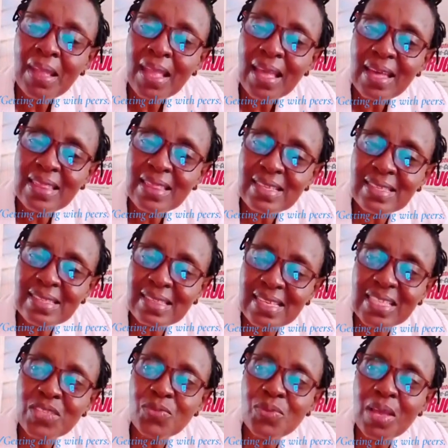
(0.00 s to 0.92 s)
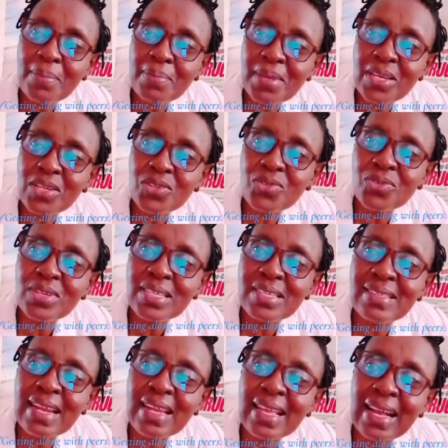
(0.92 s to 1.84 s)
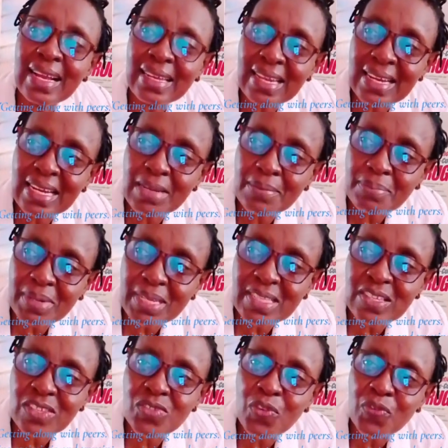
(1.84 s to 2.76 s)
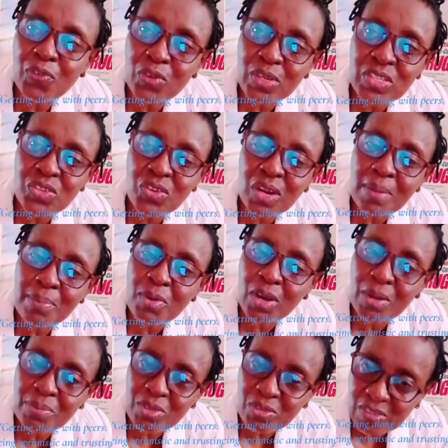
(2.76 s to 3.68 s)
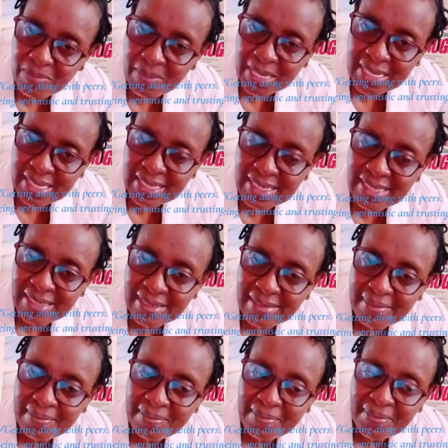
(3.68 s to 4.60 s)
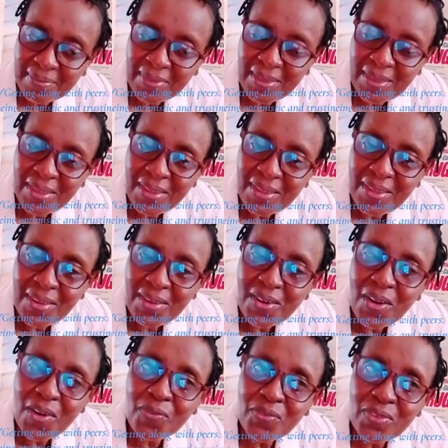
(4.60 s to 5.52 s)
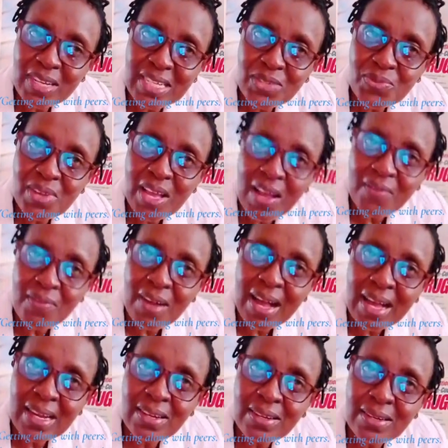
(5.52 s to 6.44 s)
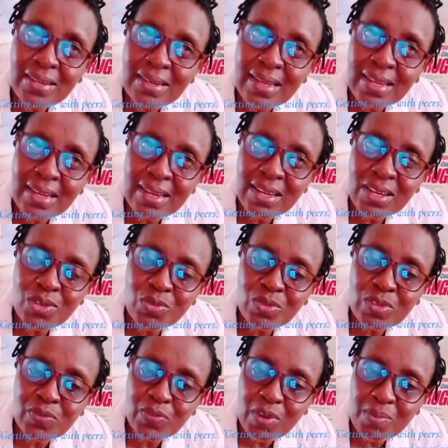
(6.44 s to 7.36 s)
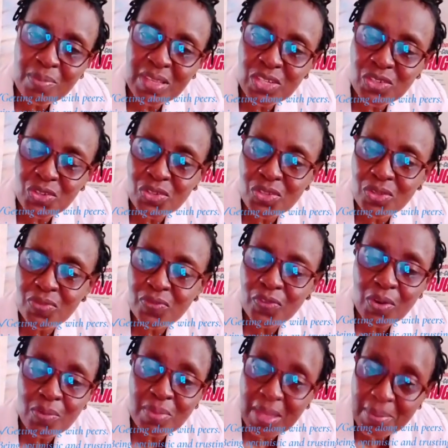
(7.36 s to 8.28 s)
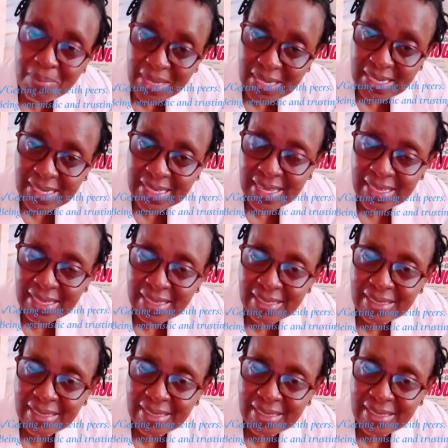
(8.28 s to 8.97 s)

And these things we are being told is like attending places of questionable amusement. Of late we have had news from the media,